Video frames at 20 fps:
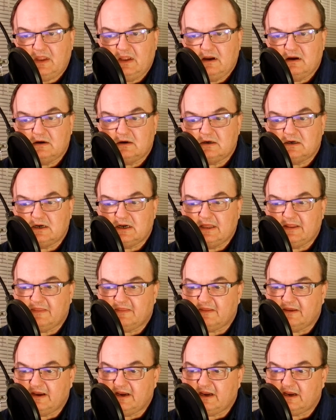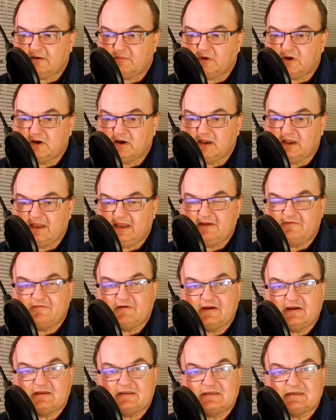I think I'm going to leave
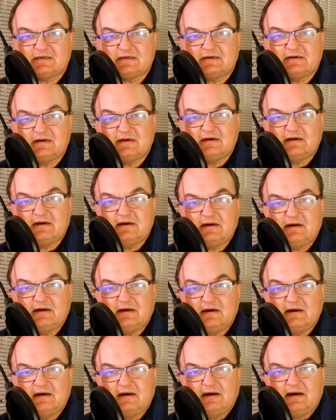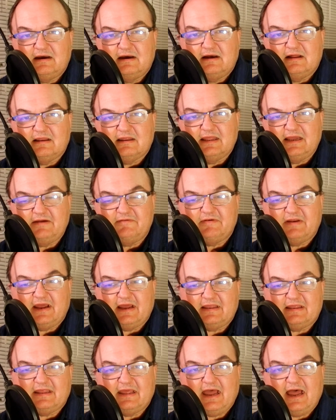it
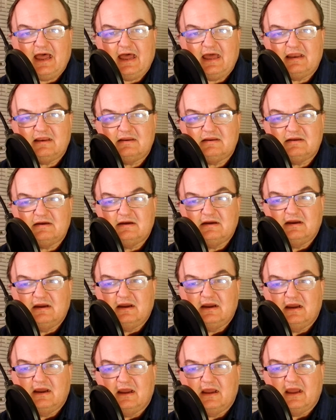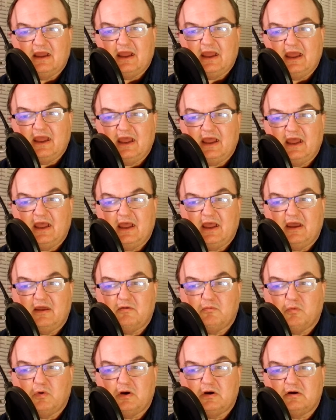at that,
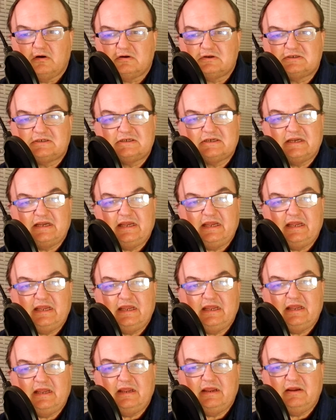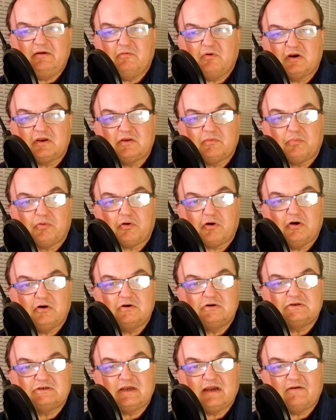and we'll see what the
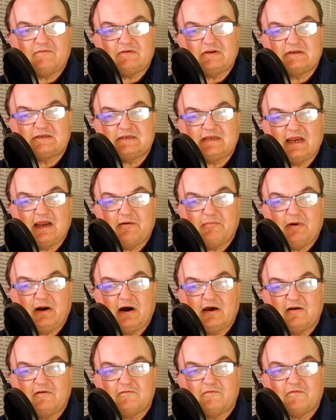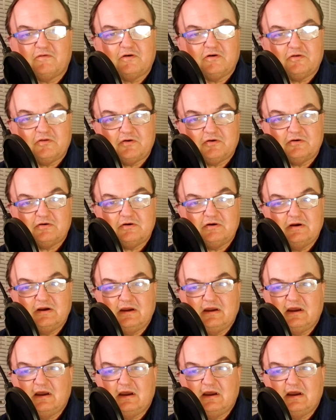pros have to say about it further.